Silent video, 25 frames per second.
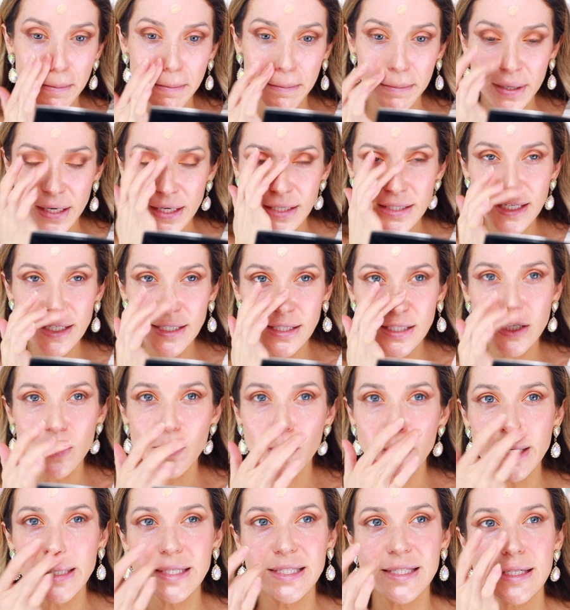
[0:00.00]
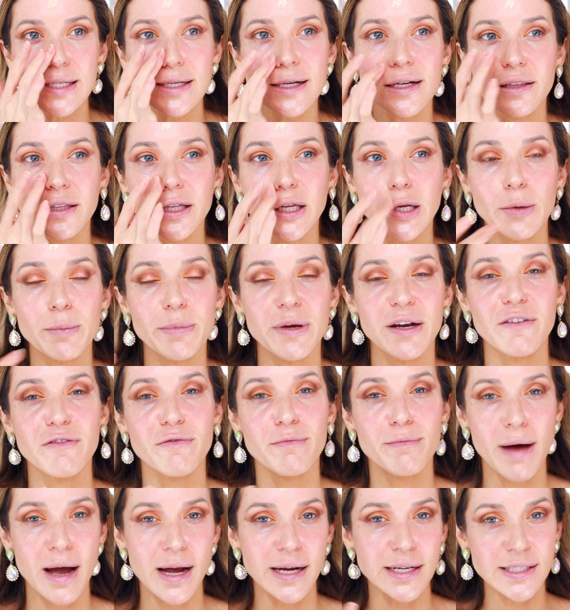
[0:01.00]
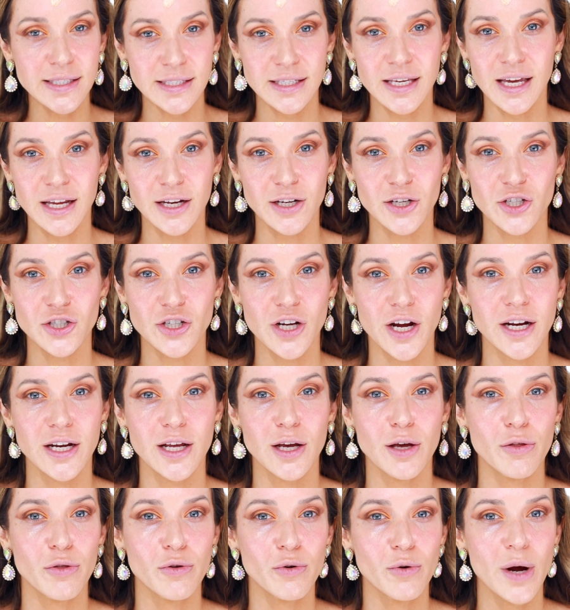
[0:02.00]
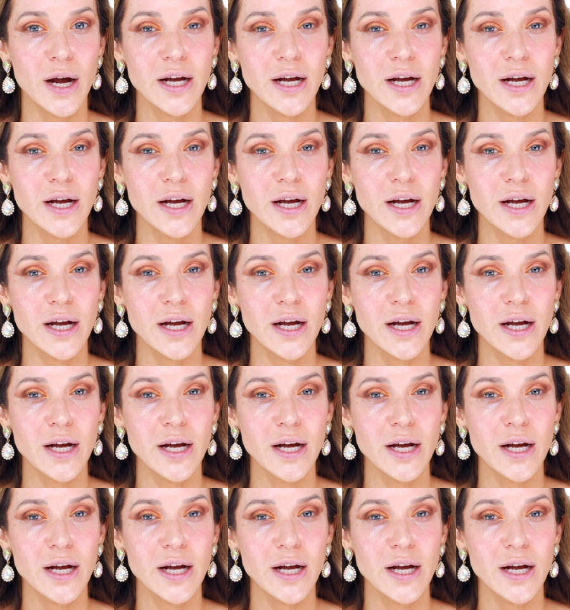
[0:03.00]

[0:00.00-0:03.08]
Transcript: because I still want to see a little bit of my skin shining through.